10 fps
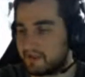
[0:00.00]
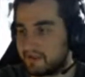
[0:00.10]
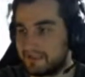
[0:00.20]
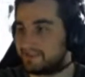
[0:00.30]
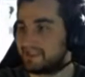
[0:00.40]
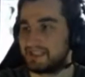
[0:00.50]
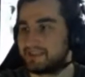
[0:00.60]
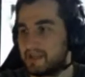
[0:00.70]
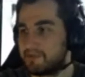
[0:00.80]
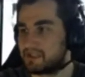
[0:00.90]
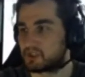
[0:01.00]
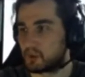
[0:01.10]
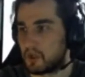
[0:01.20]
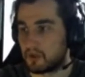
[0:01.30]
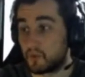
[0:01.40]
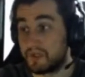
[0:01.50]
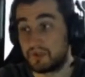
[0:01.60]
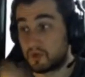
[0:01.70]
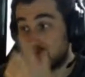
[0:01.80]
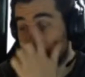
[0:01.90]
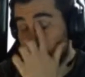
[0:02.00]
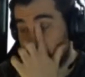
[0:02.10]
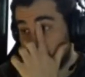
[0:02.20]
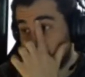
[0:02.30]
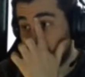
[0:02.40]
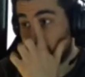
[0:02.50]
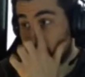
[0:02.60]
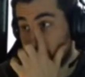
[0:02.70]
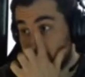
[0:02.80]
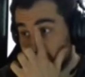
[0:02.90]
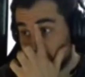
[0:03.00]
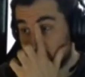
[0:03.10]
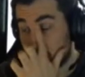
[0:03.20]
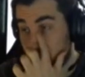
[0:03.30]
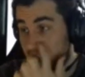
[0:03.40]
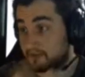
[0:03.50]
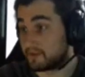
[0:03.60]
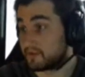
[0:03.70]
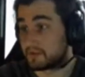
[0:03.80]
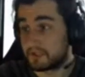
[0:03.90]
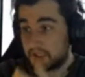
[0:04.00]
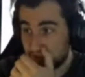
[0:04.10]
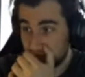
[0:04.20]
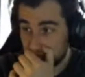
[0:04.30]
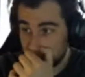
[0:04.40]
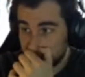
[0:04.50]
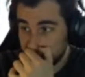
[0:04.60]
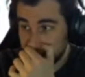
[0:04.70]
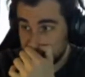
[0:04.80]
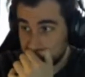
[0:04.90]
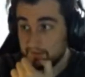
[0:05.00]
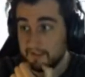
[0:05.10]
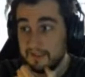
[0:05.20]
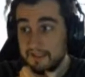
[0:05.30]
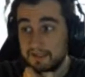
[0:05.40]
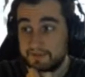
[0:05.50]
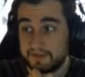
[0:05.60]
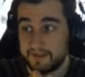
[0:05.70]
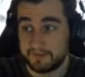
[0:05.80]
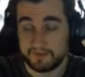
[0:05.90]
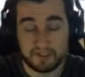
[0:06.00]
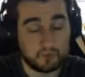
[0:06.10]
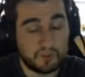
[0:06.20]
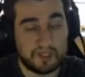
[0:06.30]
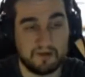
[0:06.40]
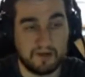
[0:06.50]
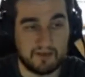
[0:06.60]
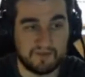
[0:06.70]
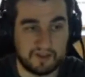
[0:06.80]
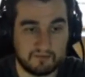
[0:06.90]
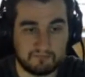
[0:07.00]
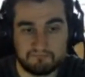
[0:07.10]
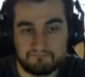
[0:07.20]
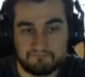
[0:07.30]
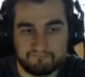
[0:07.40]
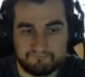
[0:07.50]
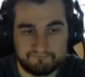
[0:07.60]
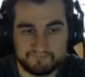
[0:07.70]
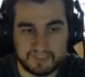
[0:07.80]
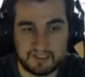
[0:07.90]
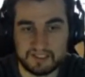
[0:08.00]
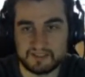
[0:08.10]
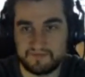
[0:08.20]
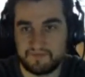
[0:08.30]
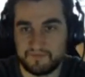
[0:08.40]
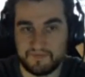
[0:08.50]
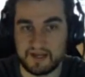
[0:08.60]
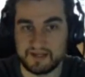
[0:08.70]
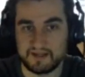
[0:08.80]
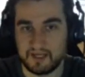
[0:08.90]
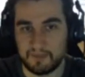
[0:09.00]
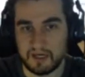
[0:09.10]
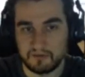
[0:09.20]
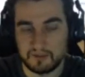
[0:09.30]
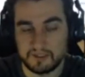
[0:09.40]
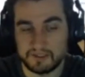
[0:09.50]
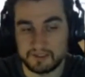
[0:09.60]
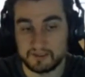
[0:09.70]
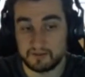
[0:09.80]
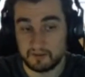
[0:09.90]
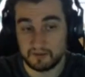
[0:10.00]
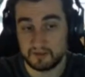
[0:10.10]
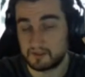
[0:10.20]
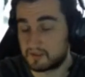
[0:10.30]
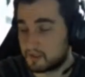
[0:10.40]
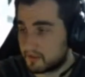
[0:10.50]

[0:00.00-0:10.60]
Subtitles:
the level is too long, we need to cut a section, and the section that we are having least fun about is this